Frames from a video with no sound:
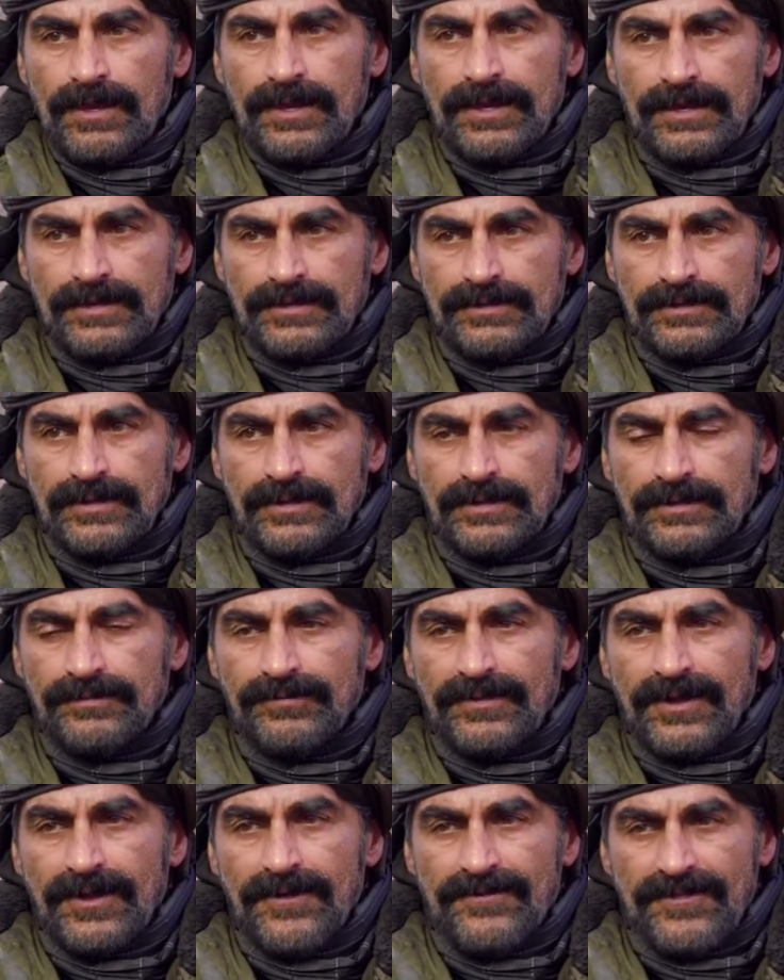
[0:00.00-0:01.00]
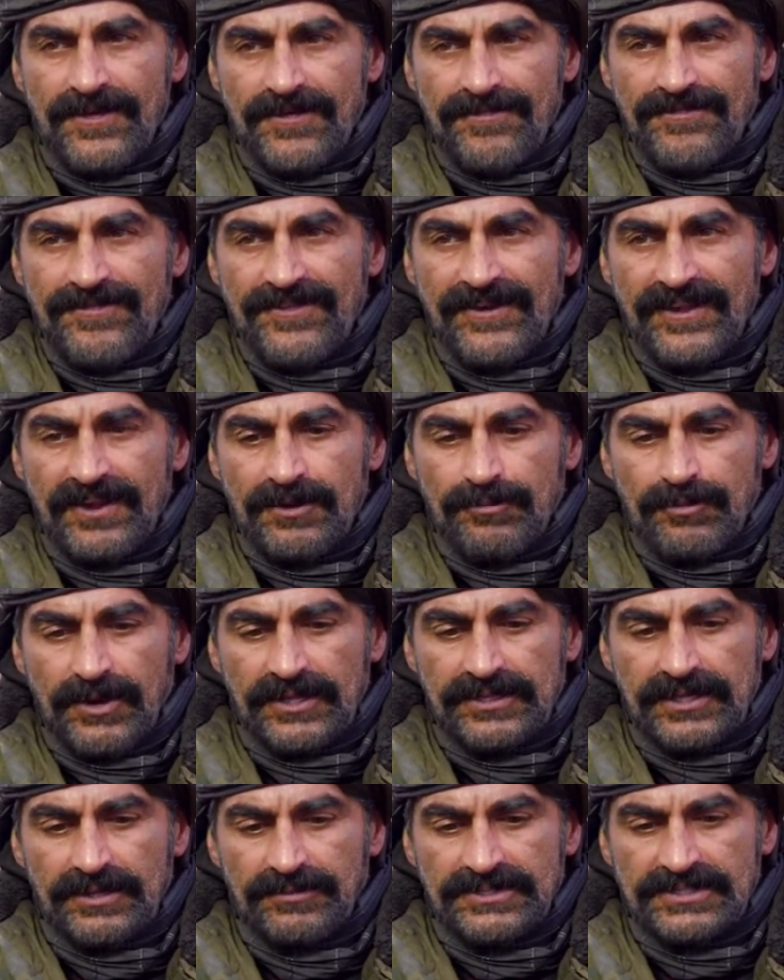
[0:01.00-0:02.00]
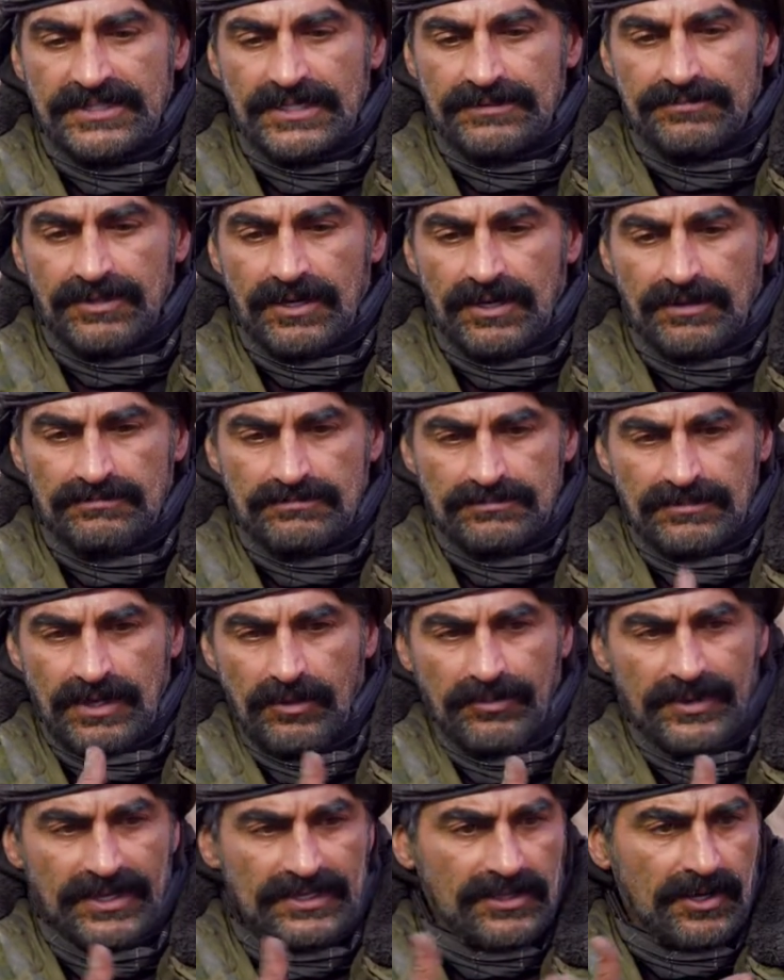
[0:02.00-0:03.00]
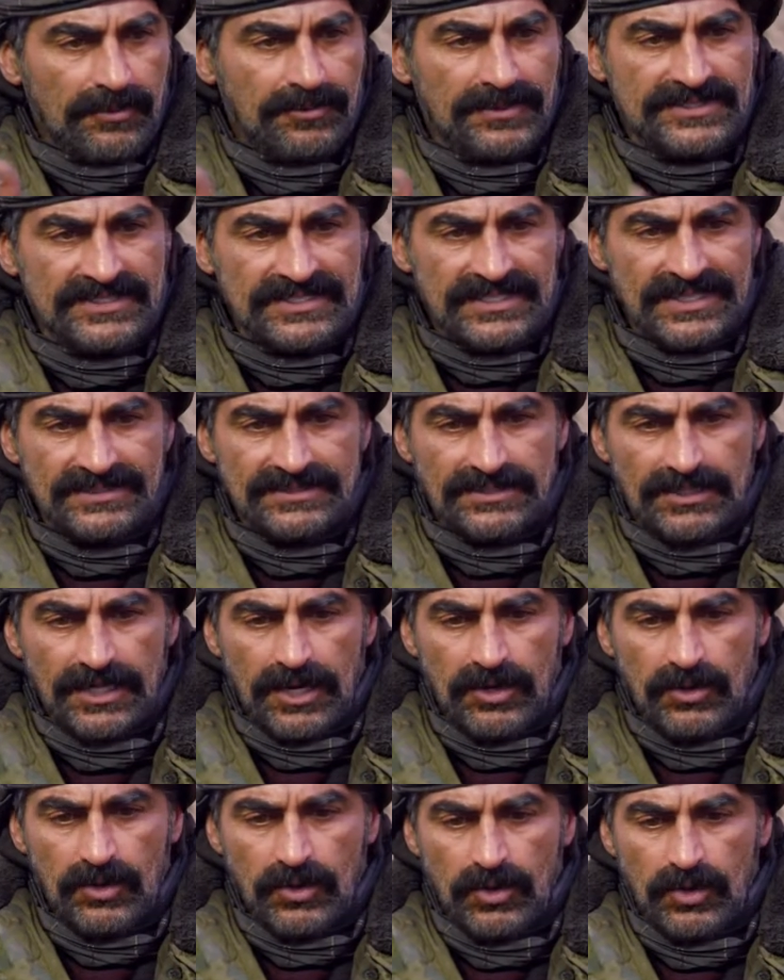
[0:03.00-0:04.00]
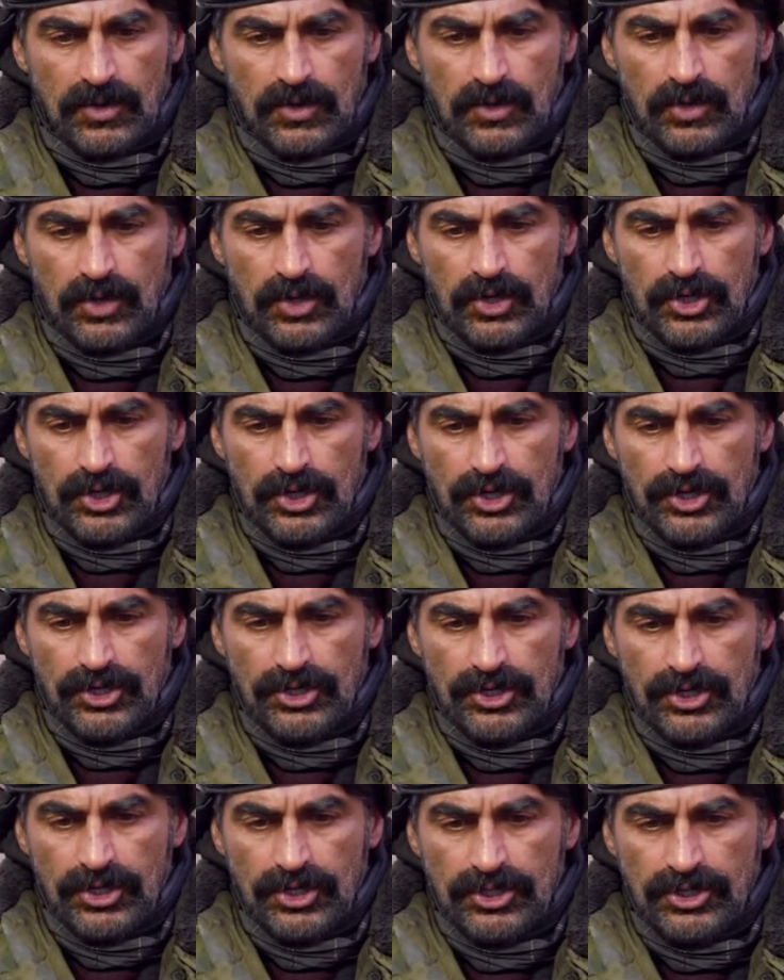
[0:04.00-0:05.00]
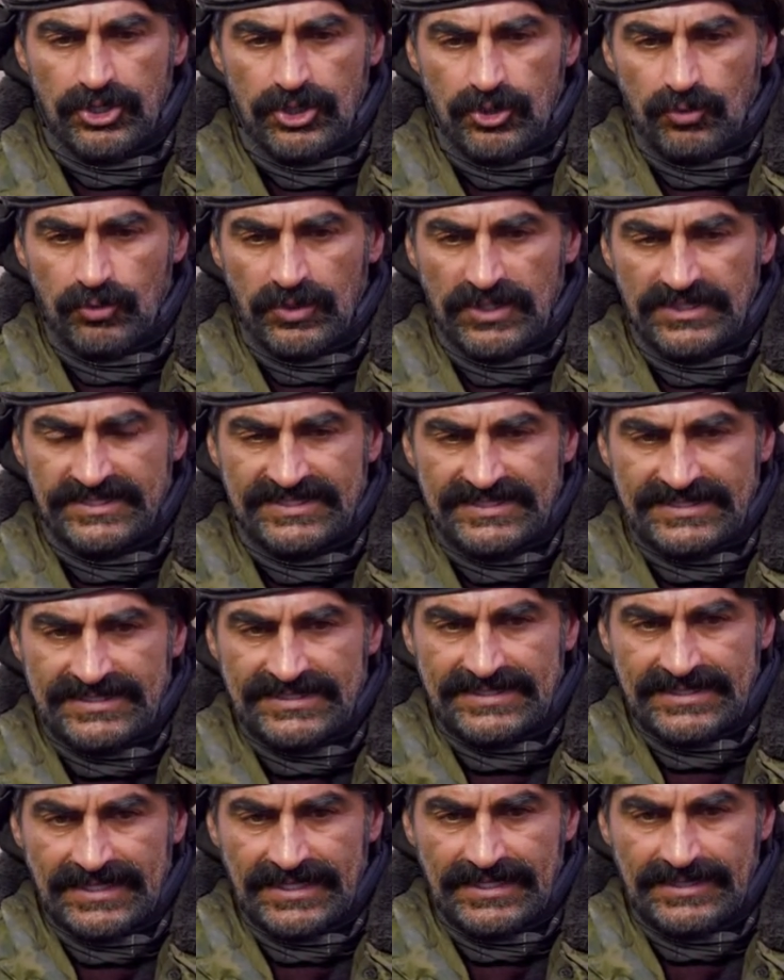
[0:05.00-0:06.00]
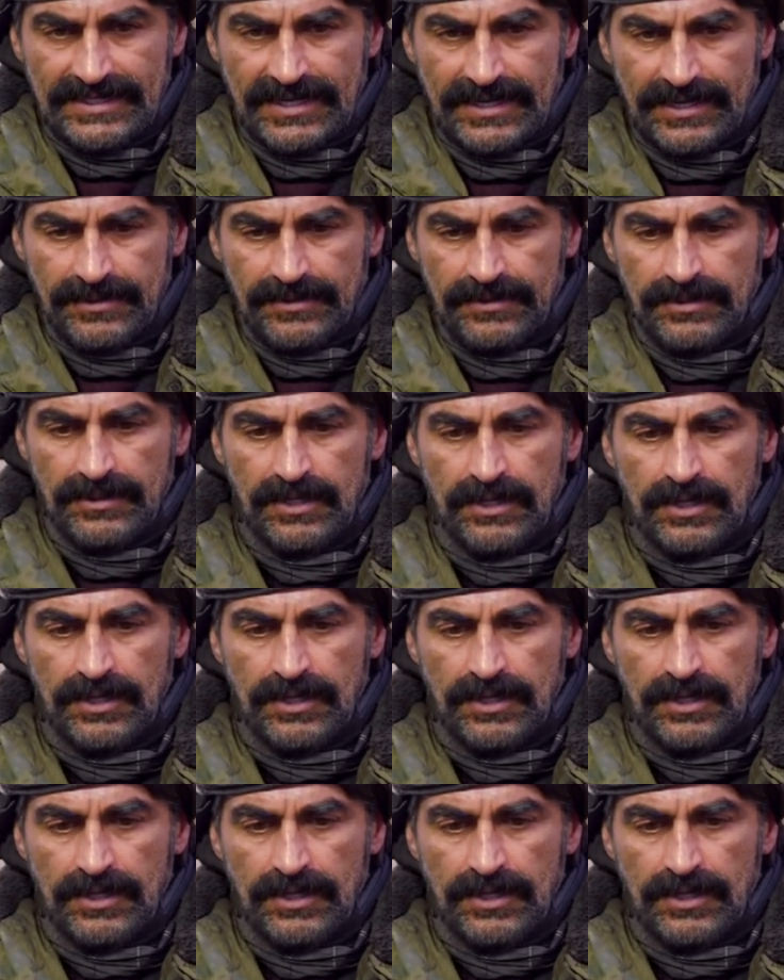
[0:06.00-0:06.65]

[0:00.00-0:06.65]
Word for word: in the thing about him is that um, we had a couple of scenes. Uh, you will see the